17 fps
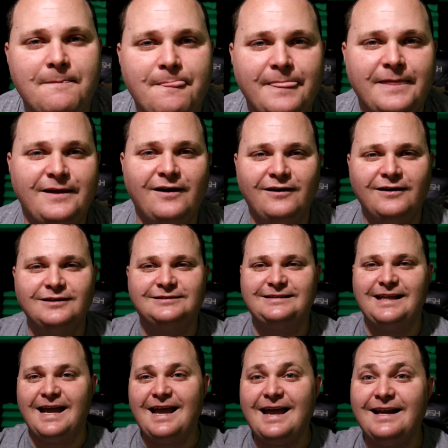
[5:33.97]
You
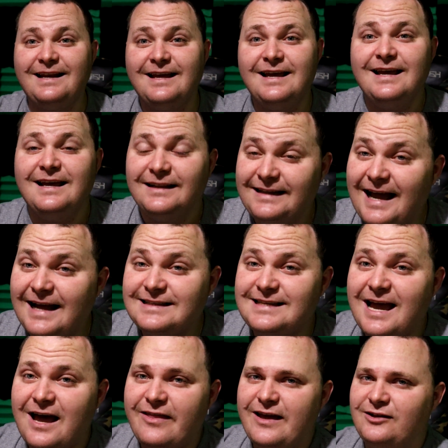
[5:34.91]
understand?
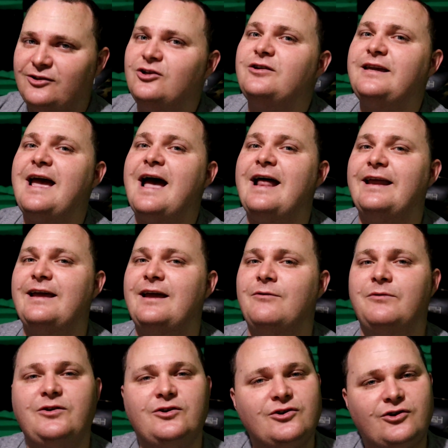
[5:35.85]
That's how they look at it.
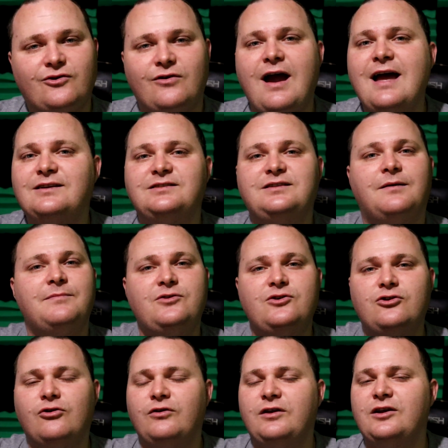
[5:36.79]
And when you're a crash dummy,
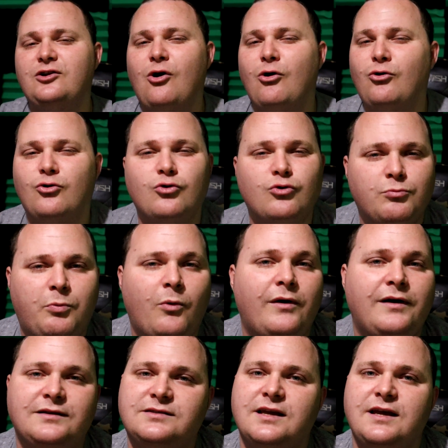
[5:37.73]
you don't get no cool
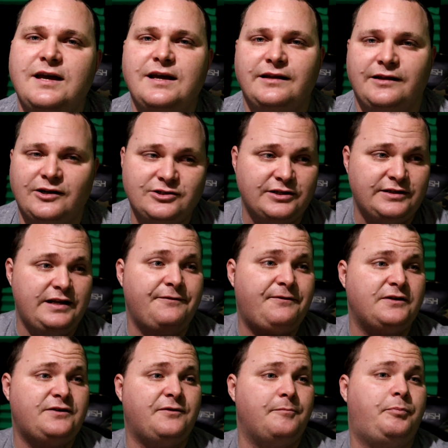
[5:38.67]
points. There's a
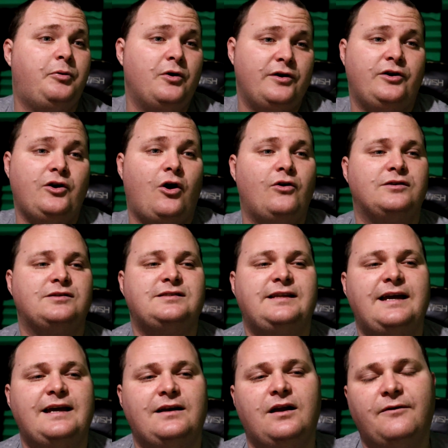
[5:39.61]
difference from putting on and
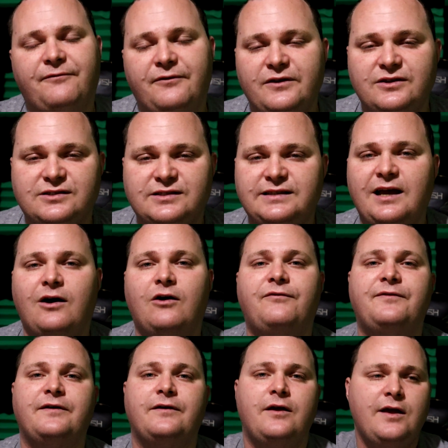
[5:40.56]
standing up for
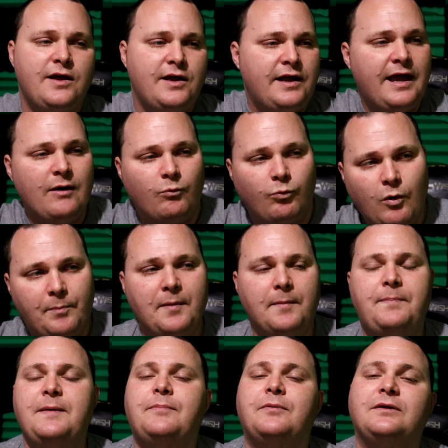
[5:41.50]
yourself and
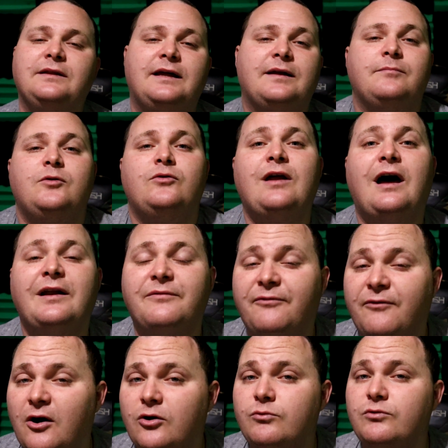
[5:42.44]
whooping people to let them know not to
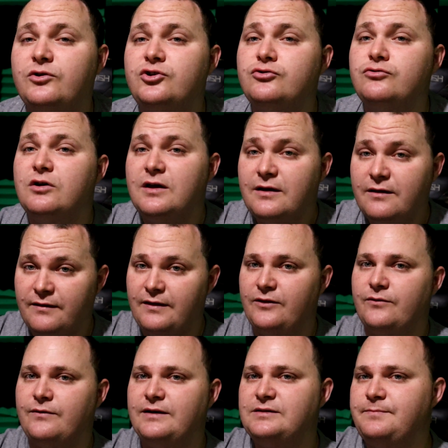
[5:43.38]
fuck with you than
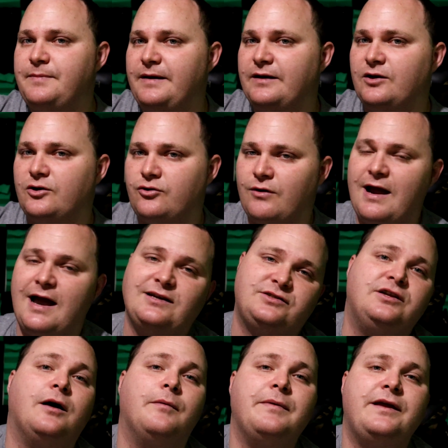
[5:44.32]
there is being a
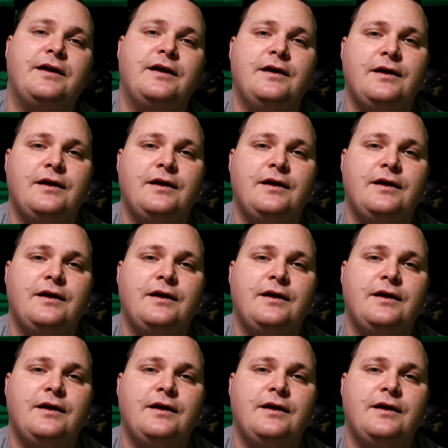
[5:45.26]
crash dummy.